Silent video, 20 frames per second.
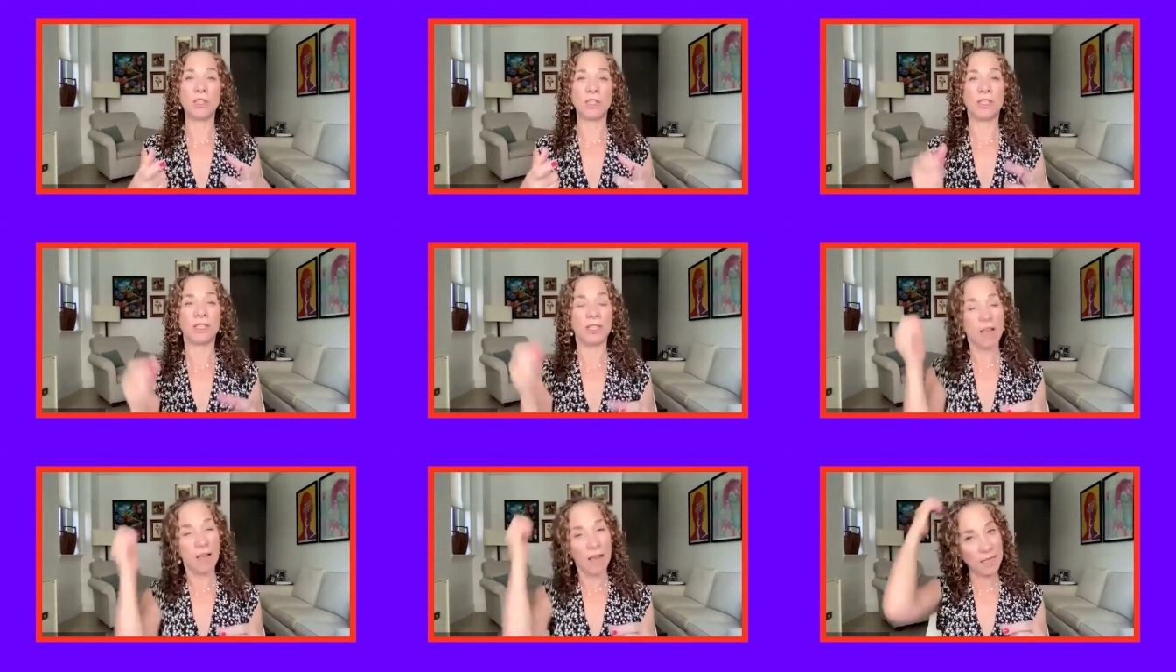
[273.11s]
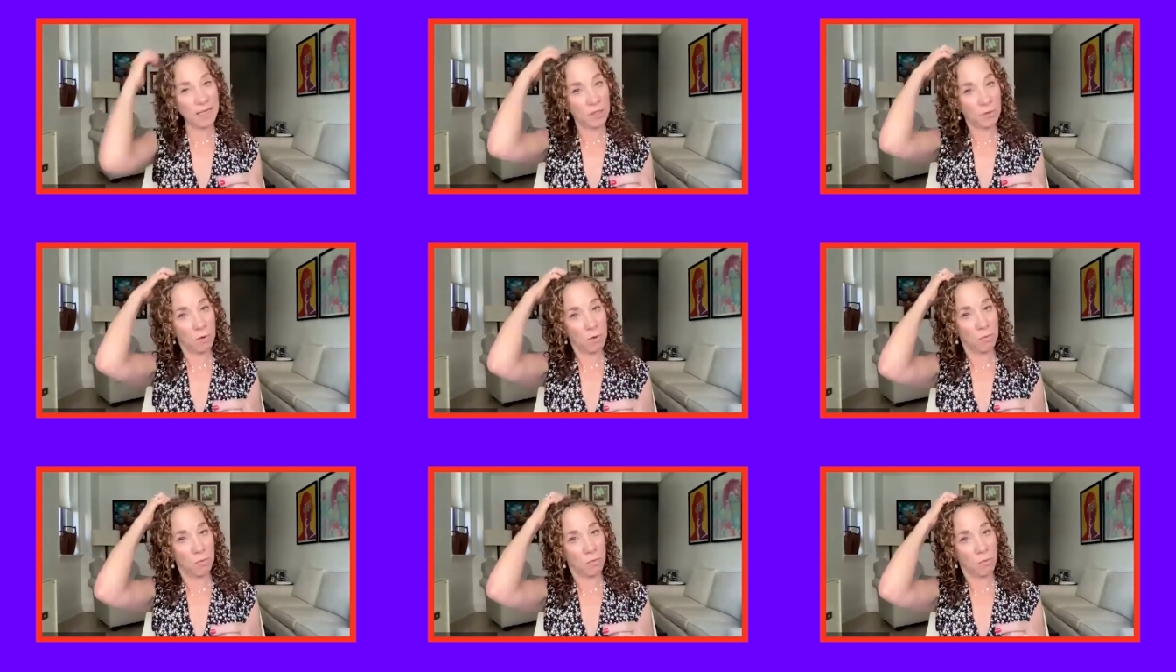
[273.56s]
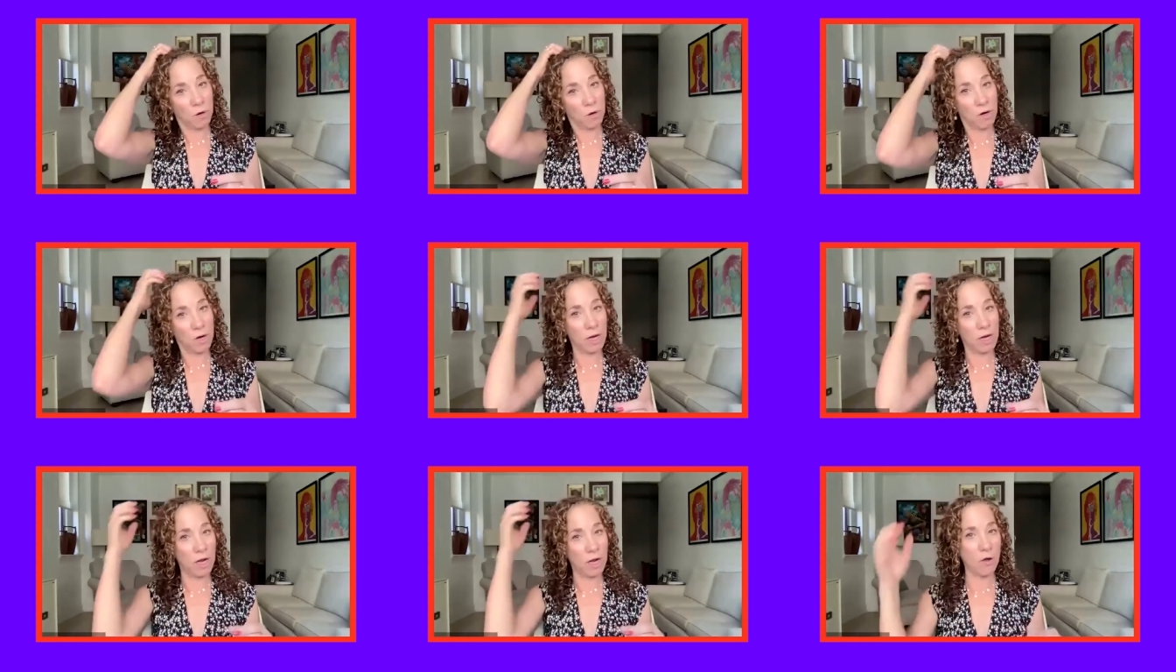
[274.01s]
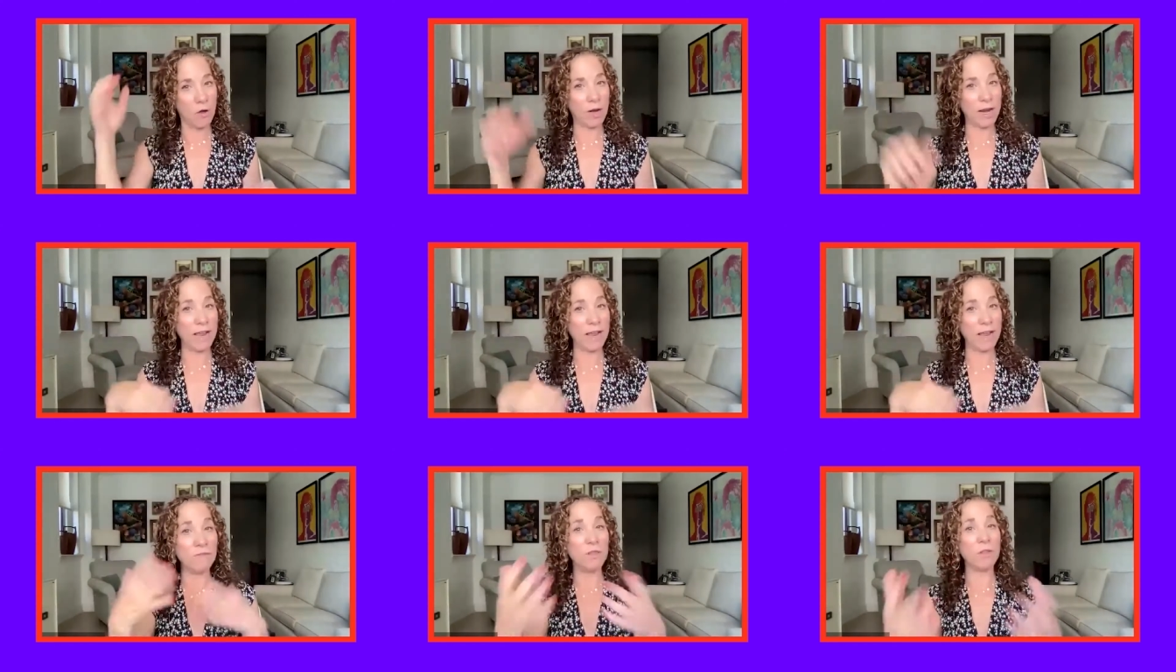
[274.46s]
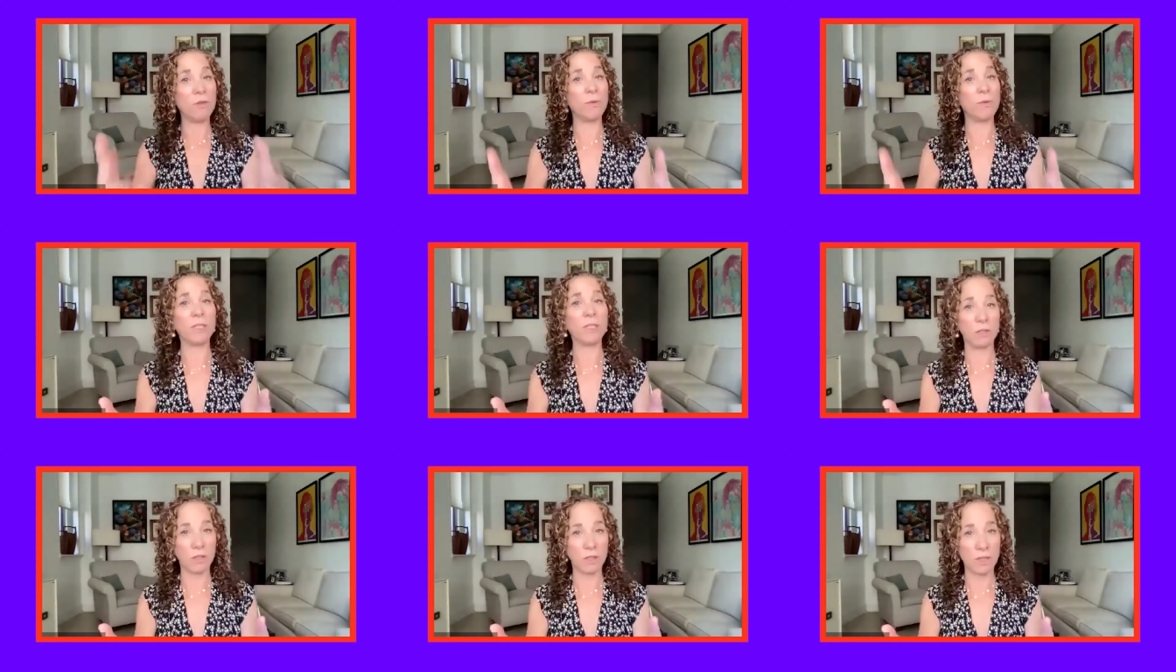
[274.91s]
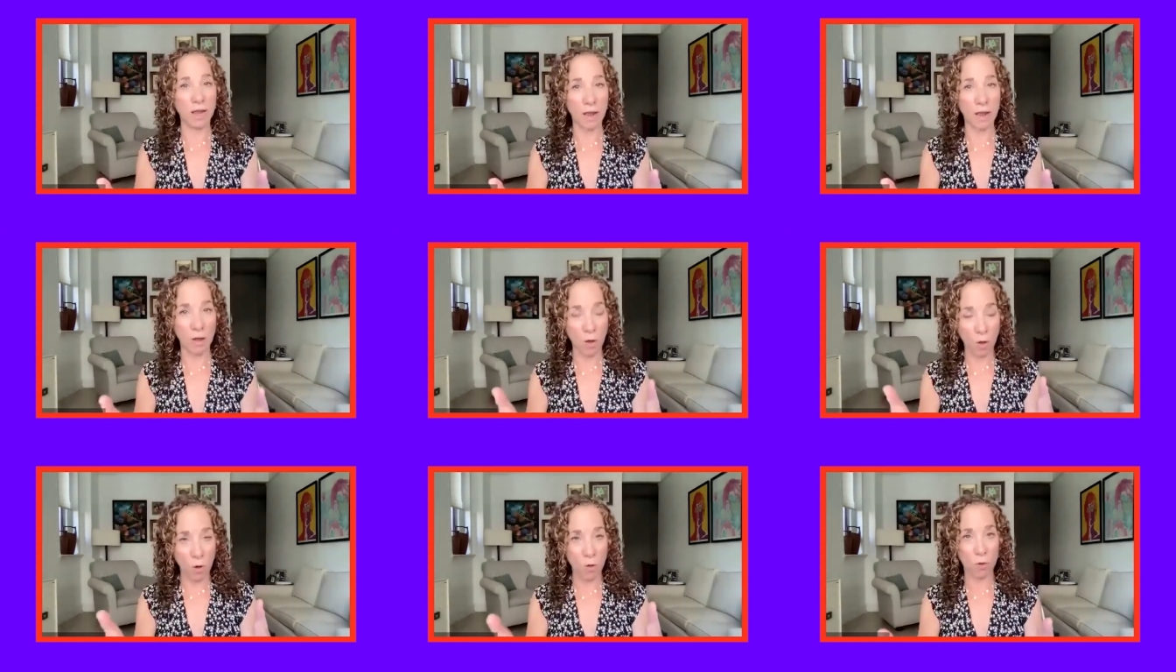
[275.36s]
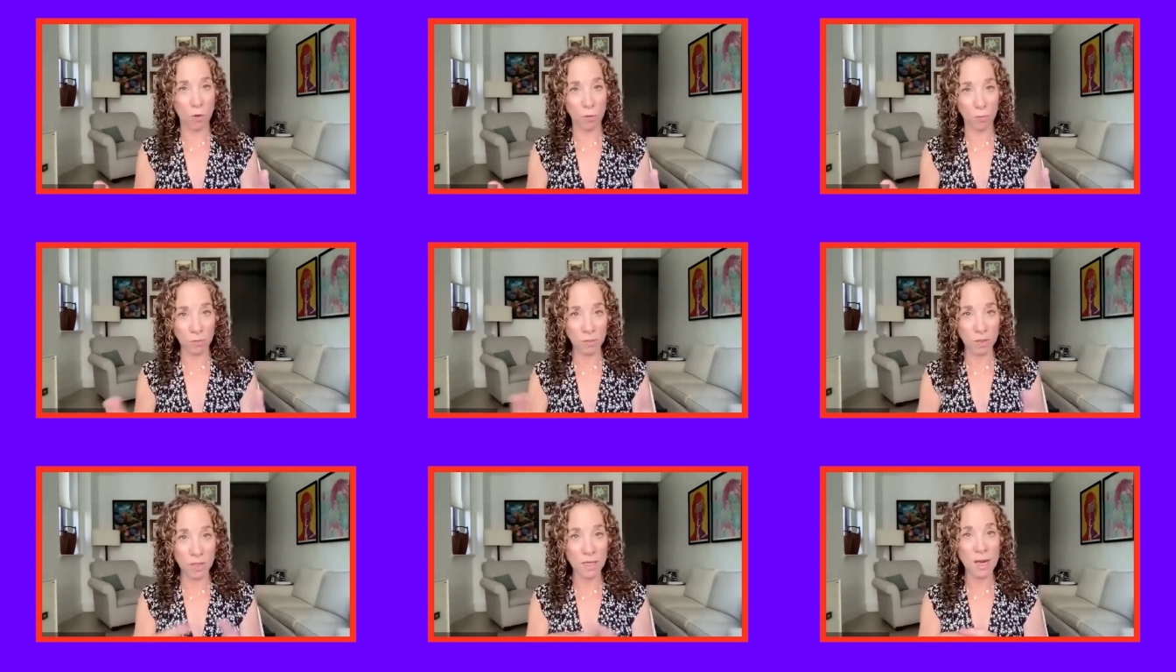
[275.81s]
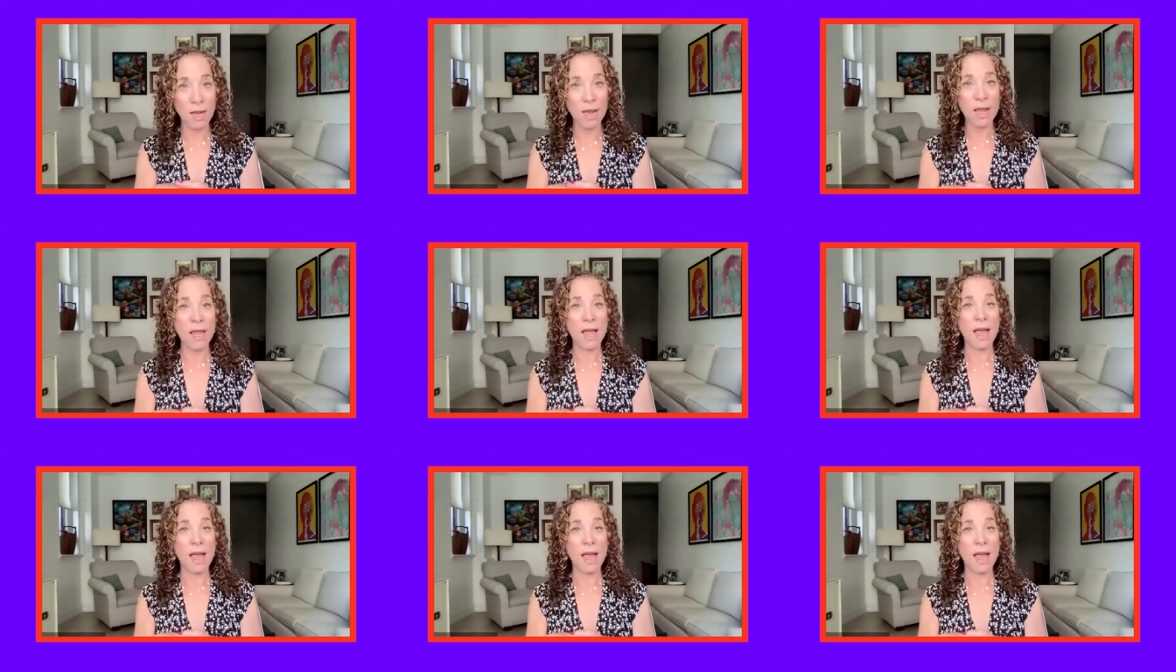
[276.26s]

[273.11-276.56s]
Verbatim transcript: kitchen sides where we're going to go to influencers homes